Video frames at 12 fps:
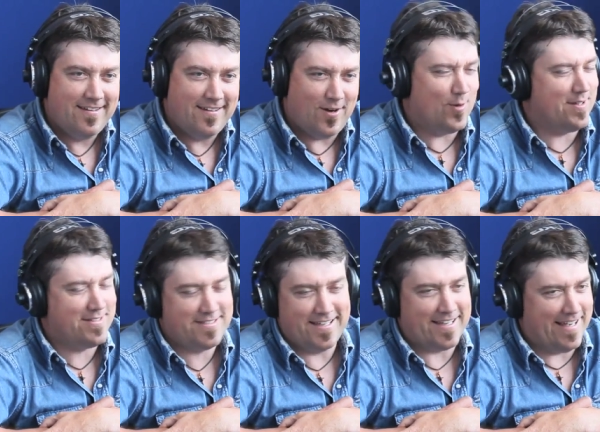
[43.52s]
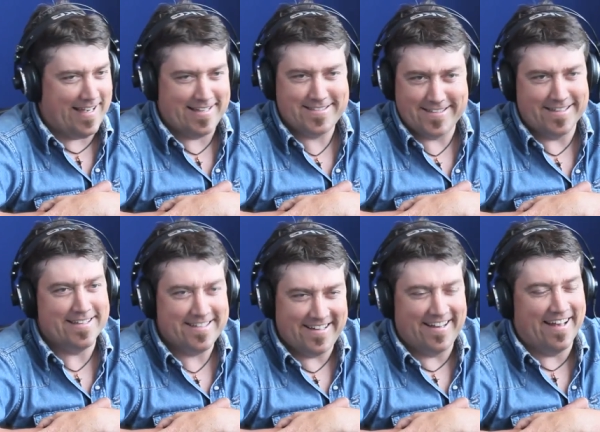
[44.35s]
Oh, it's kick ass. Yeah.
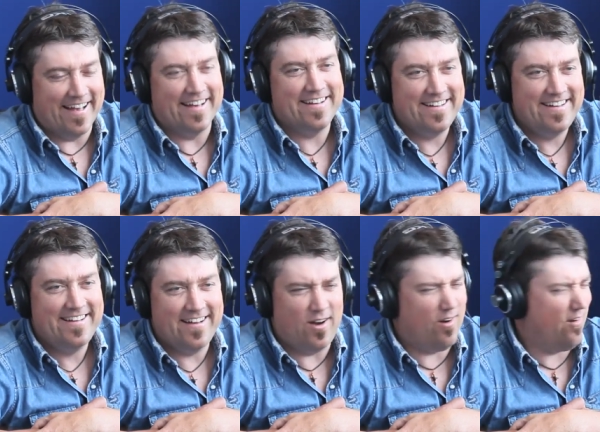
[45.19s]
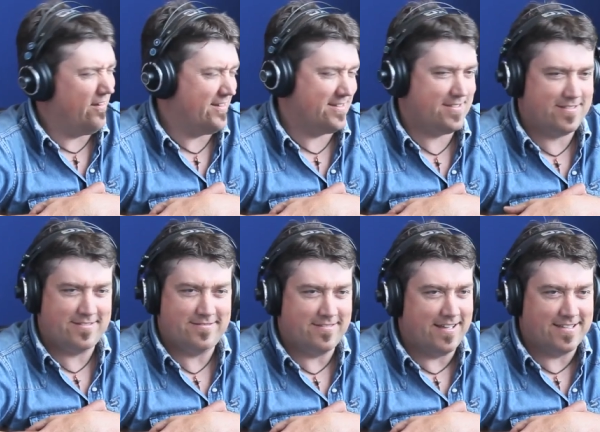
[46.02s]
Oh, is it wild? The, the oh, Stampede, the
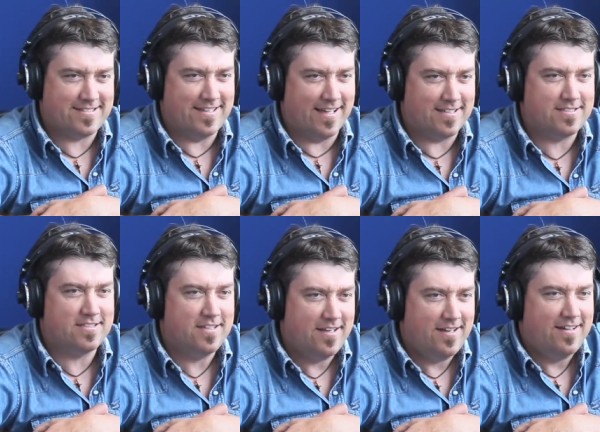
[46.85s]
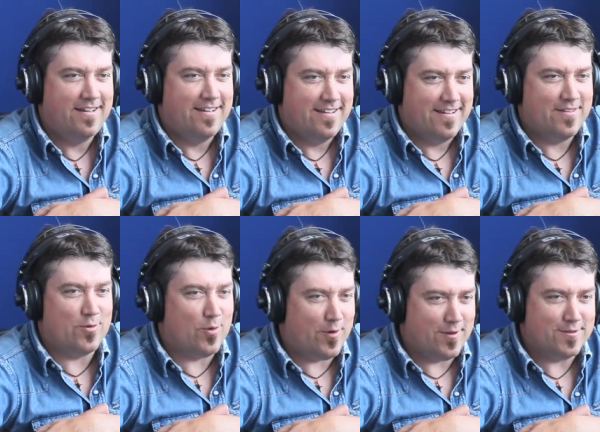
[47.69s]
Calgary State, it's, it's, just, it's the best. The
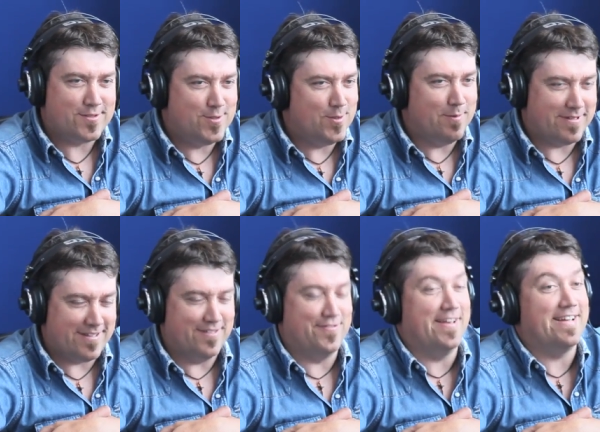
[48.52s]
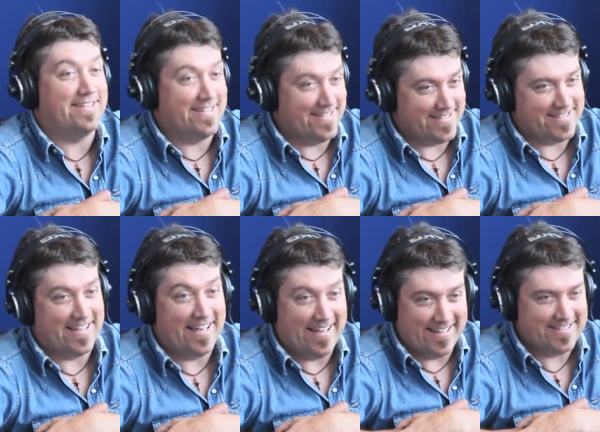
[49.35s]
rodeo is cool, but the event is,
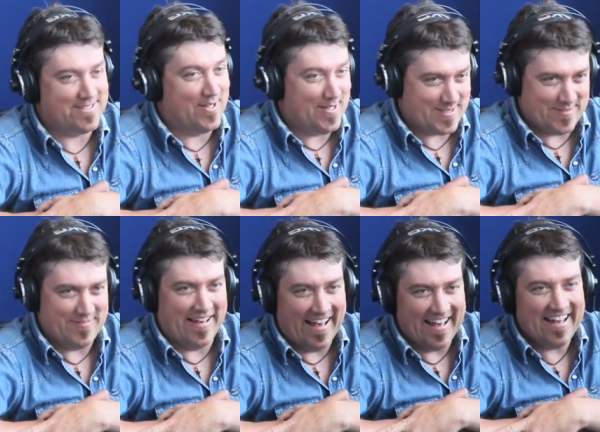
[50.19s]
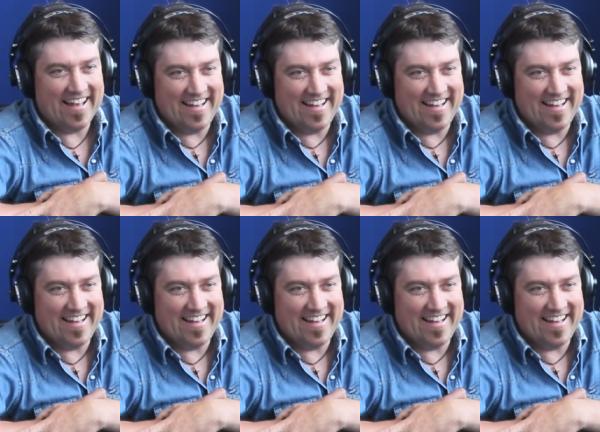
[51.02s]
yeah, it's awesome. Yeah.